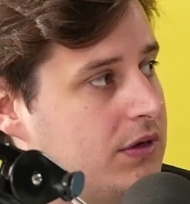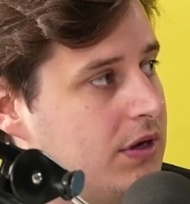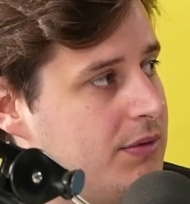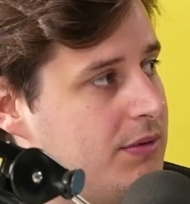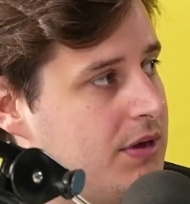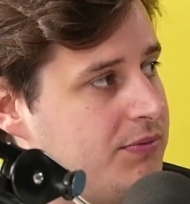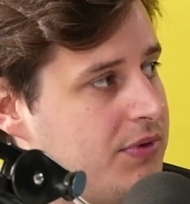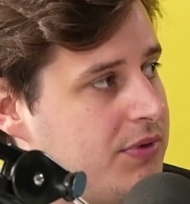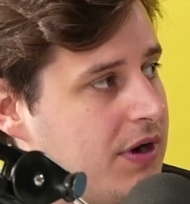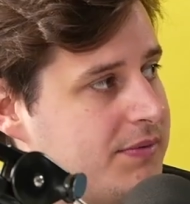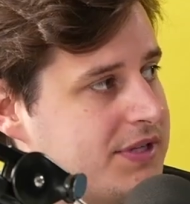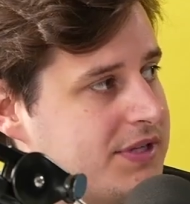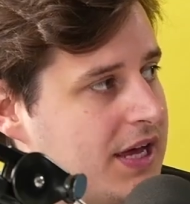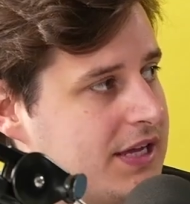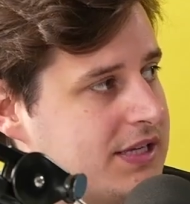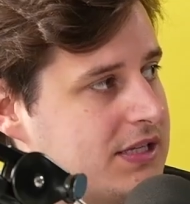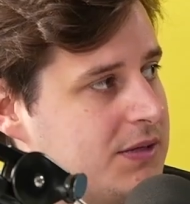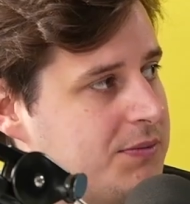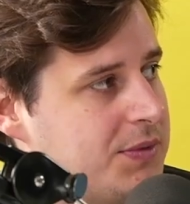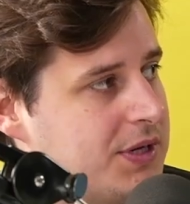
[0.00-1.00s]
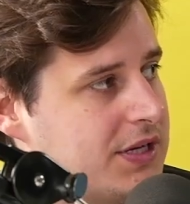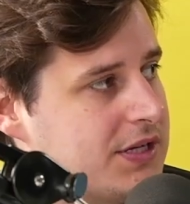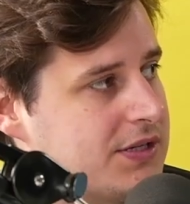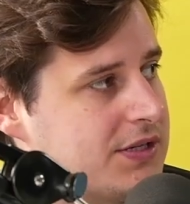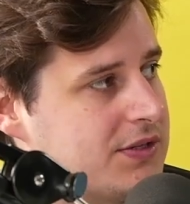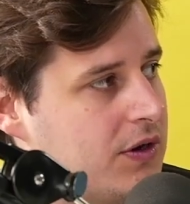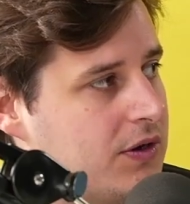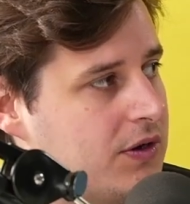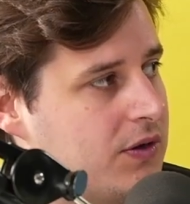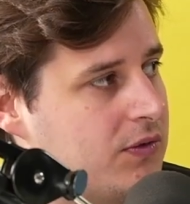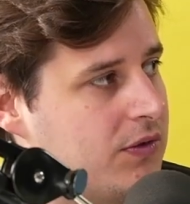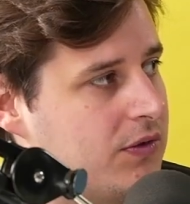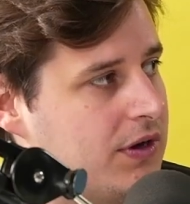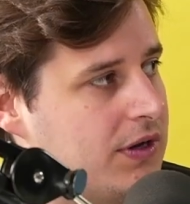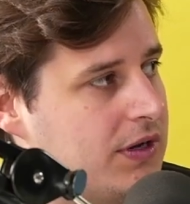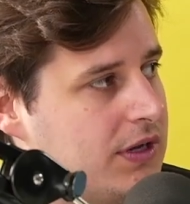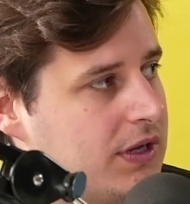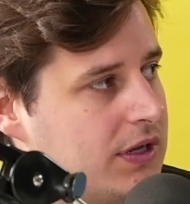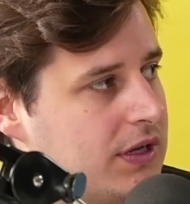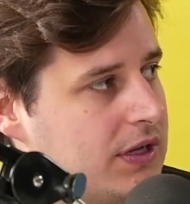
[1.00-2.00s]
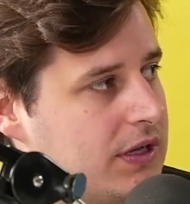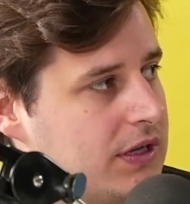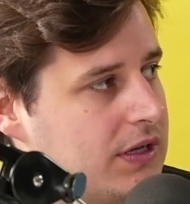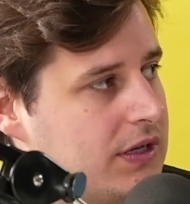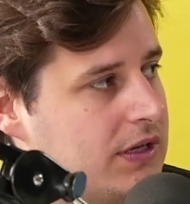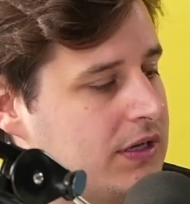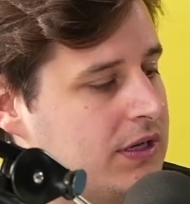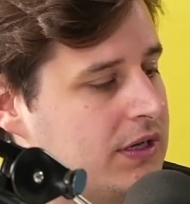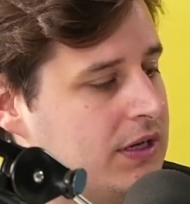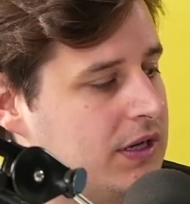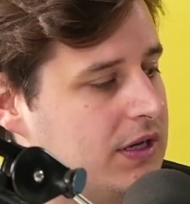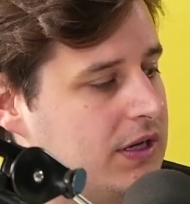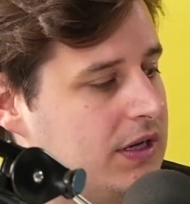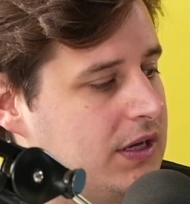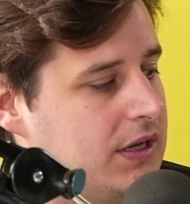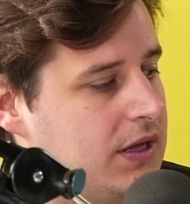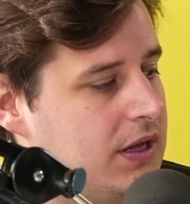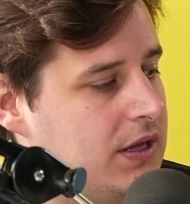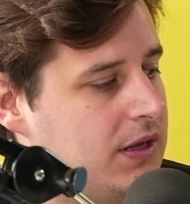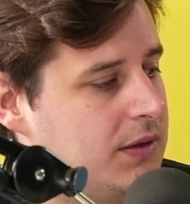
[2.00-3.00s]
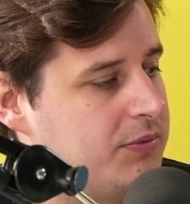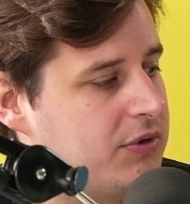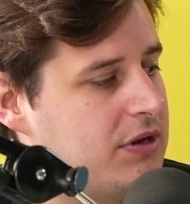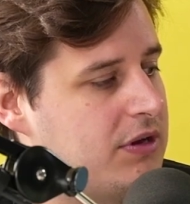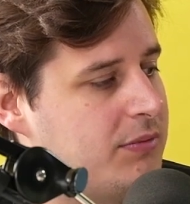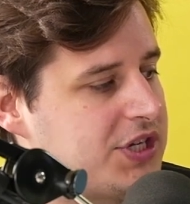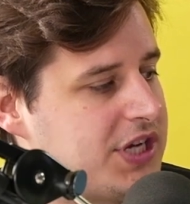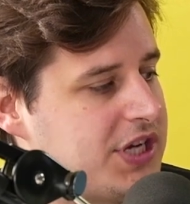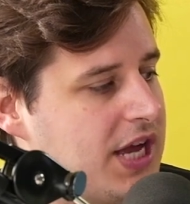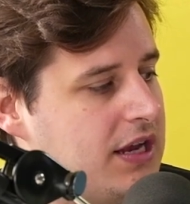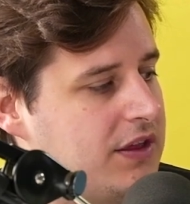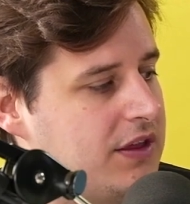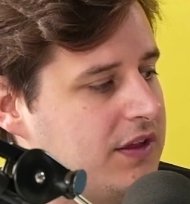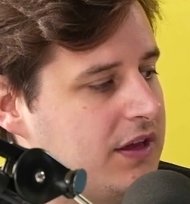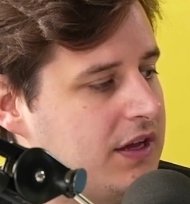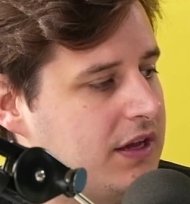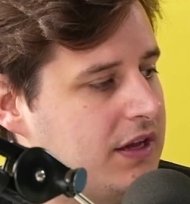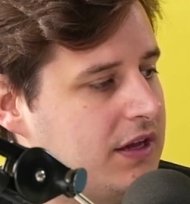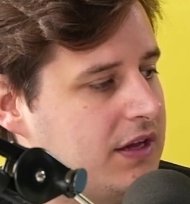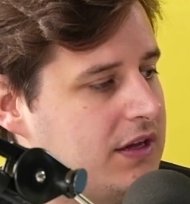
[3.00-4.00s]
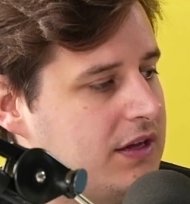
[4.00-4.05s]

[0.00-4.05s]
I mean, perhaps that's the biggest struggle, right? Like, pretty much anything